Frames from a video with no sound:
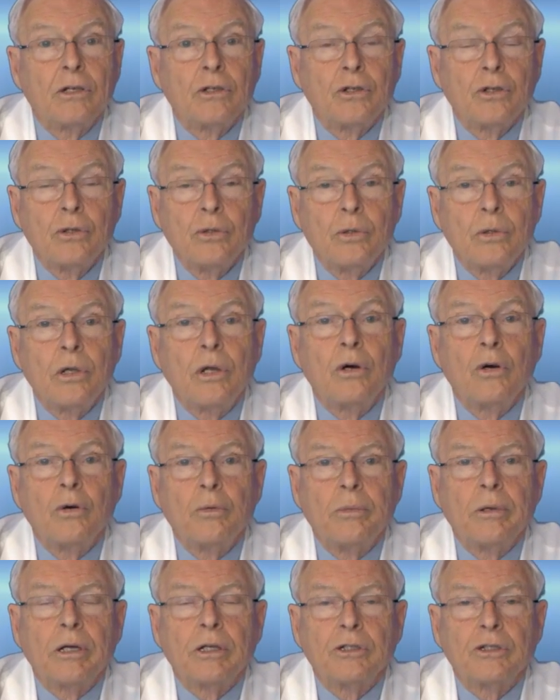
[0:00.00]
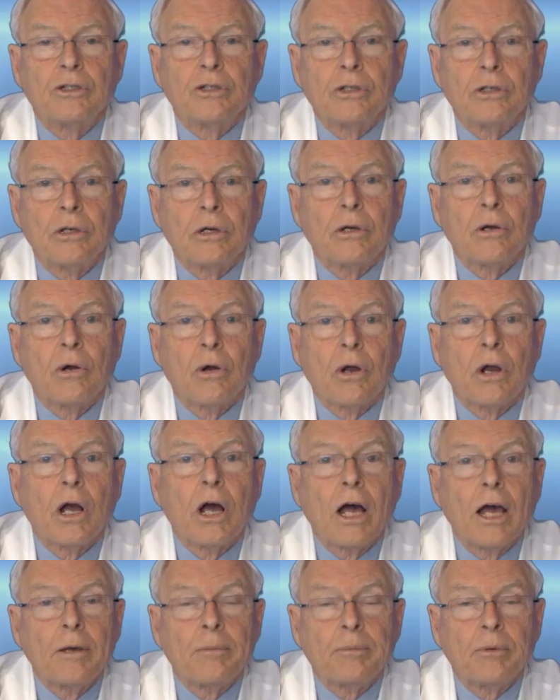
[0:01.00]
too low blood sugar or
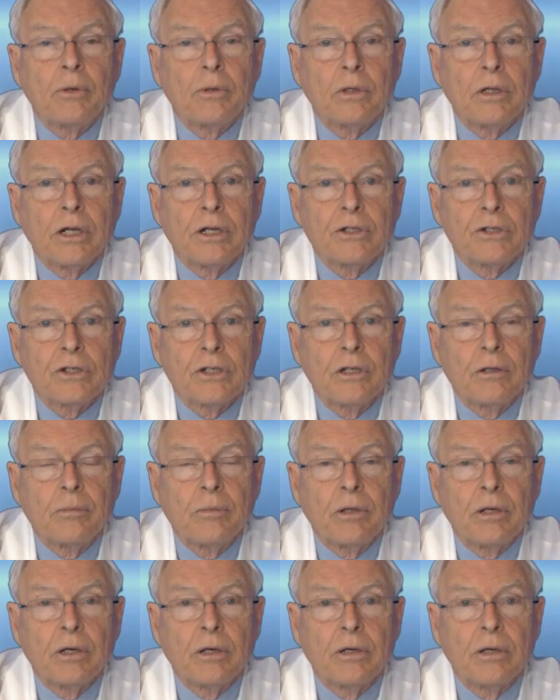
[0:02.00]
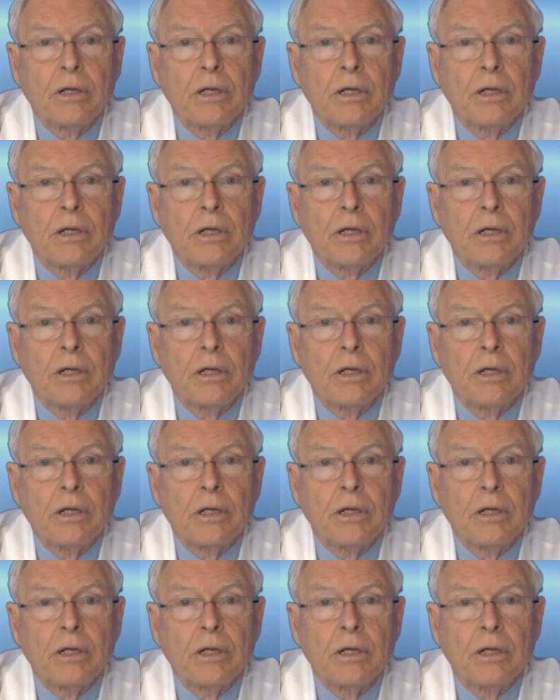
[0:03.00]
hypoglycemia.